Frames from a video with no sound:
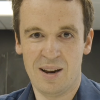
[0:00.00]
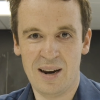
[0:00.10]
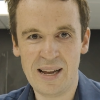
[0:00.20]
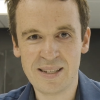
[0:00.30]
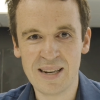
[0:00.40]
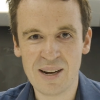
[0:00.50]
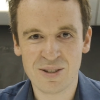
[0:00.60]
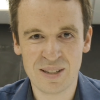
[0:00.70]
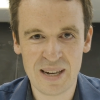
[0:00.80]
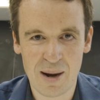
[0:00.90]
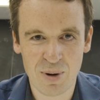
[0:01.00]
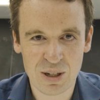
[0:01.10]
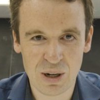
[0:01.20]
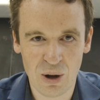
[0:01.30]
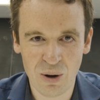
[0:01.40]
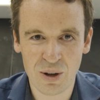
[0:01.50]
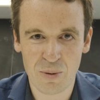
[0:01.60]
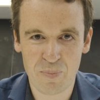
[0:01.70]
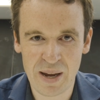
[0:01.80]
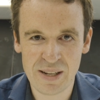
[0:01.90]
Let's now see how much longer
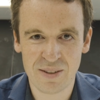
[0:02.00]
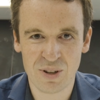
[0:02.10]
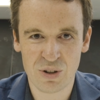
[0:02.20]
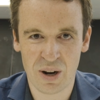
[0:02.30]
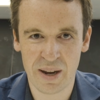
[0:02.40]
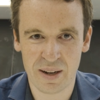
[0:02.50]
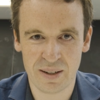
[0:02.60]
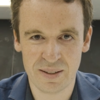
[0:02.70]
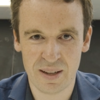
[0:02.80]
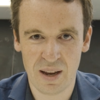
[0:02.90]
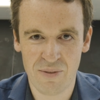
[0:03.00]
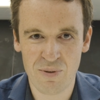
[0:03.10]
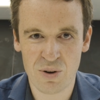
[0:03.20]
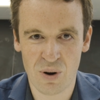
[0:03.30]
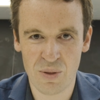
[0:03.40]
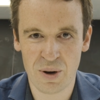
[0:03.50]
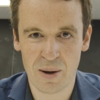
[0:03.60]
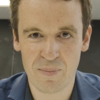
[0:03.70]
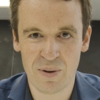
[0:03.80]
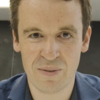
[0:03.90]
the base of the triangle is if we grow the
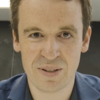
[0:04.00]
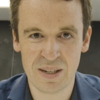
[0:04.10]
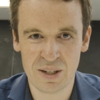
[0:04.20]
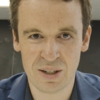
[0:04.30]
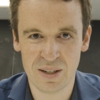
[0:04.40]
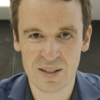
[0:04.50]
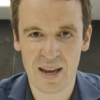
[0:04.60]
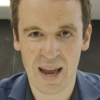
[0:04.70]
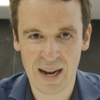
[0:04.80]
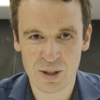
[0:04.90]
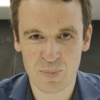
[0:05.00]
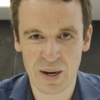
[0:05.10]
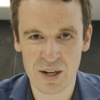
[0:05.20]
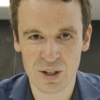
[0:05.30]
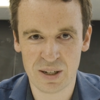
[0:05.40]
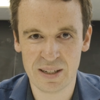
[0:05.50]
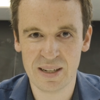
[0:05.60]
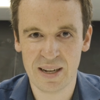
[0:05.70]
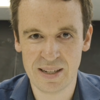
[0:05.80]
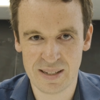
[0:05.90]
number of stitches
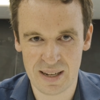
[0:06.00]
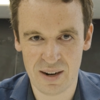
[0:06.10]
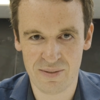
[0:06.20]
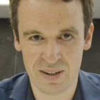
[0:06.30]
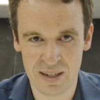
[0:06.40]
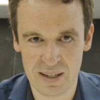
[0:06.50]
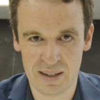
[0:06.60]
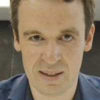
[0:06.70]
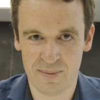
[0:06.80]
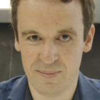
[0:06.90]
exponentially instead of linearly.